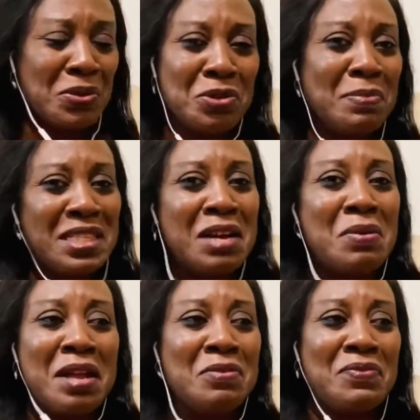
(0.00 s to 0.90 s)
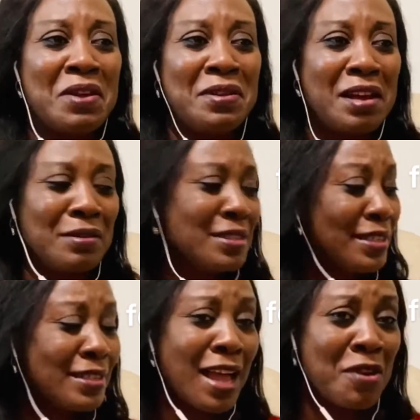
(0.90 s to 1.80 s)
You better go and look for another cloth. This
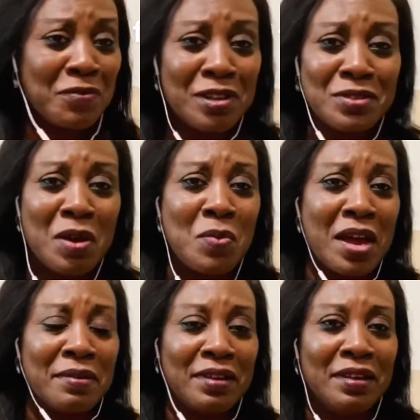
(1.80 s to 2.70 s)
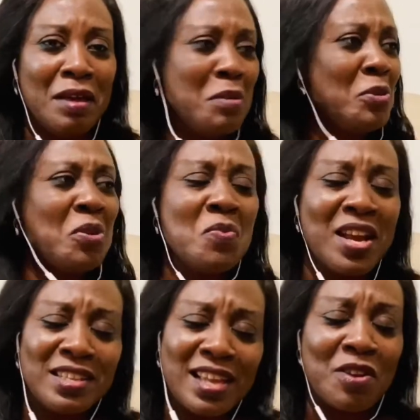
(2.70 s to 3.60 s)
is the kind of cloth you're wearing. People don't wear
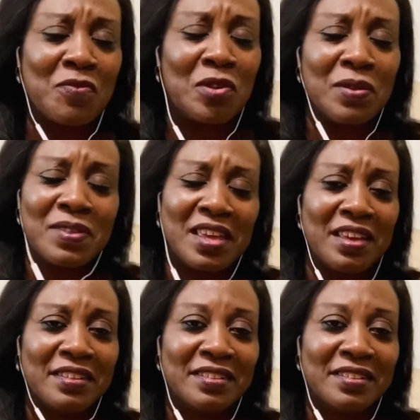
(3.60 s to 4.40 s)
this kind of cloth again.